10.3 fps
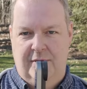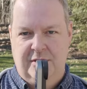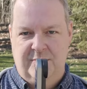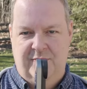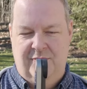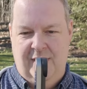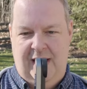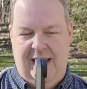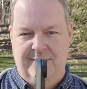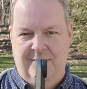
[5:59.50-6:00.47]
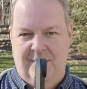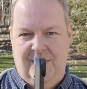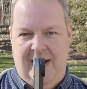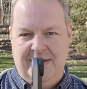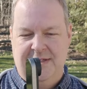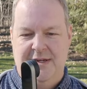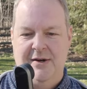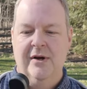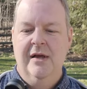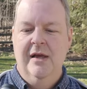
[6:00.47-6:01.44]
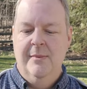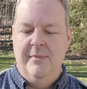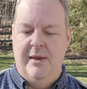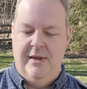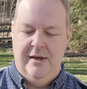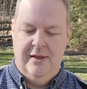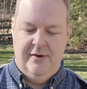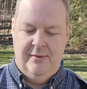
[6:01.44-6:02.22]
inches before it came to a rest. So maybe another